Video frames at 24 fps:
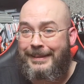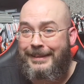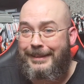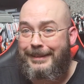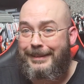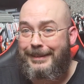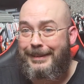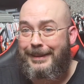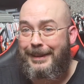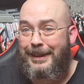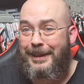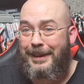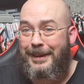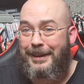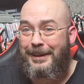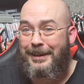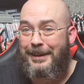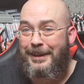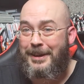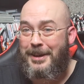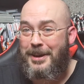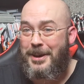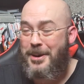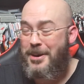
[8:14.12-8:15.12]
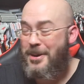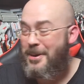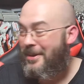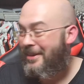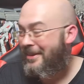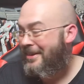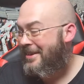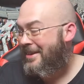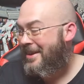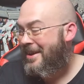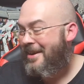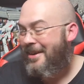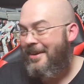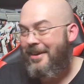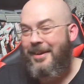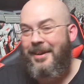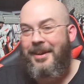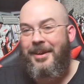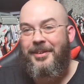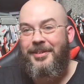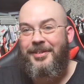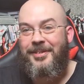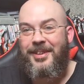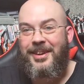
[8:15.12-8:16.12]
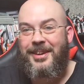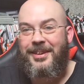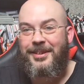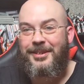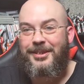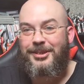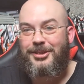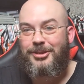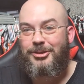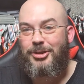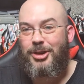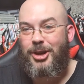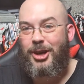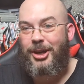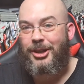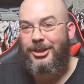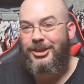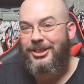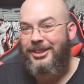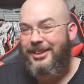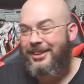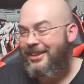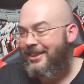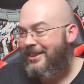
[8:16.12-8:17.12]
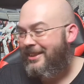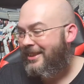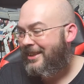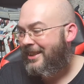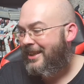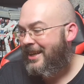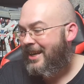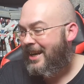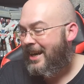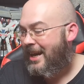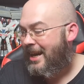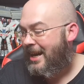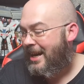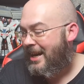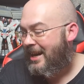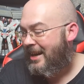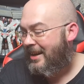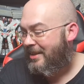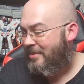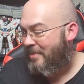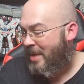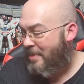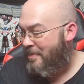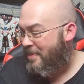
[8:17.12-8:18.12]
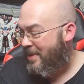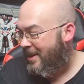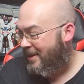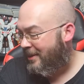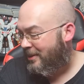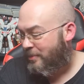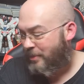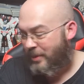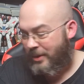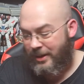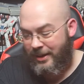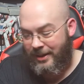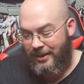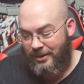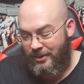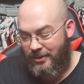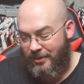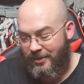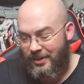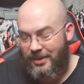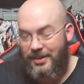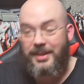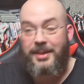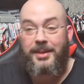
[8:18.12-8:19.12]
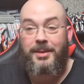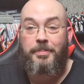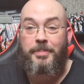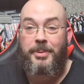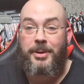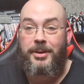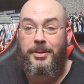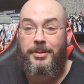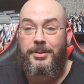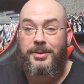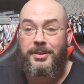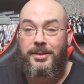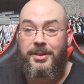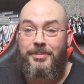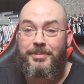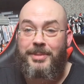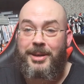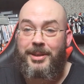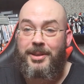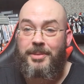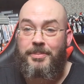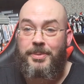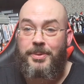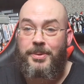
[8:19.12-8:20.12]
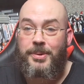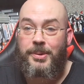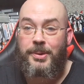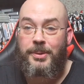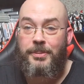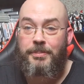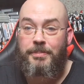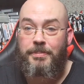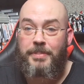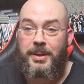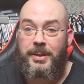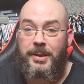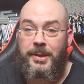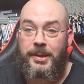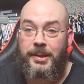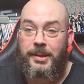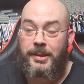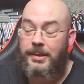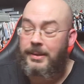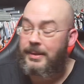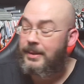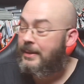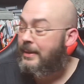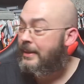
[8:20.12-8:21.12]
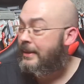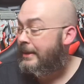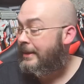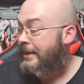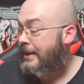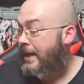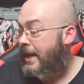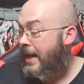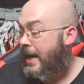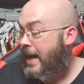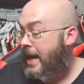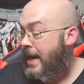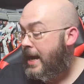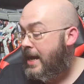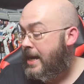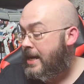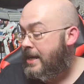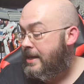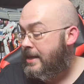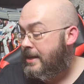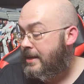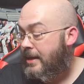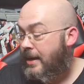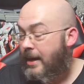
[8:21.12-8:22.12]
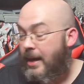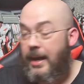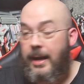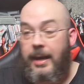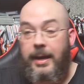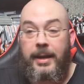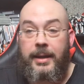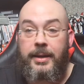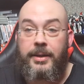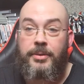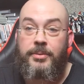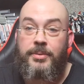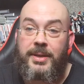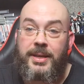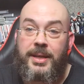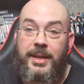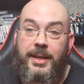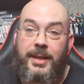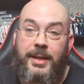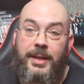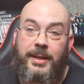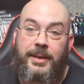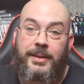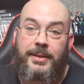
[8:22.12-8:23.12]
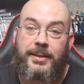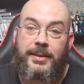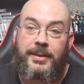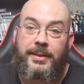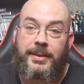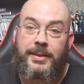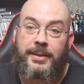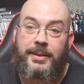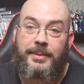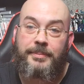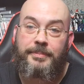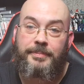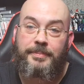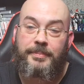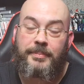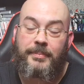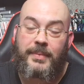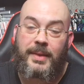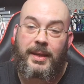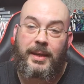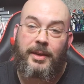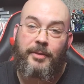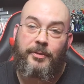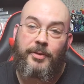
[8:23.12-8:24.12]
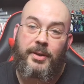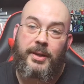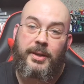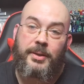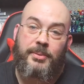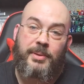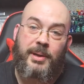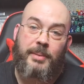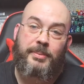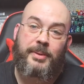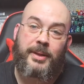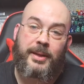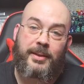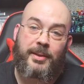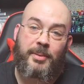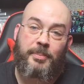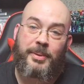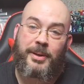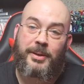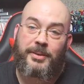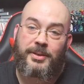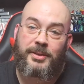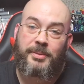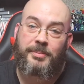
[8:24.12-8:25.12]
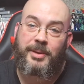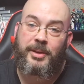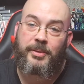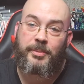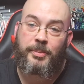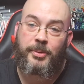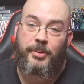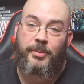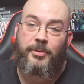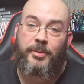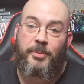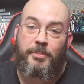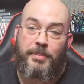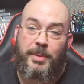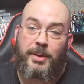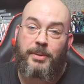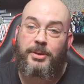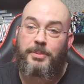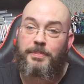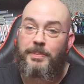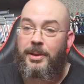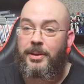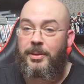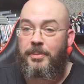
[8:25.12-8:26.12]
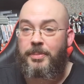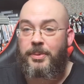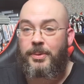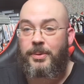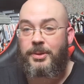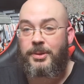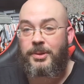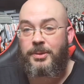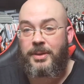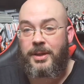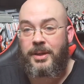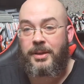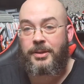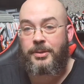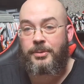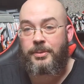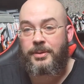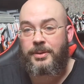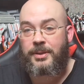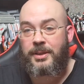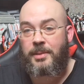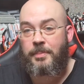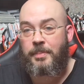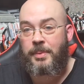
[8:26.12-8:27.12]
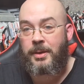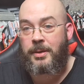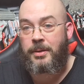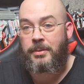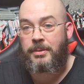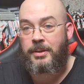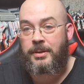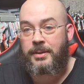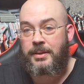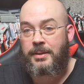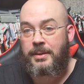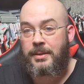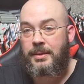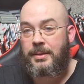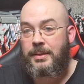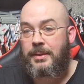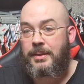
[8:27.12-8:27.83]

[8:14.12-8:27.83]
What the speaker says: So, fingers crossed. My biggest worry is obviously the BIOS on the motherboard, because if you need to update the BIOS on your motherboard, for most motherboards you can't do it CPU-less.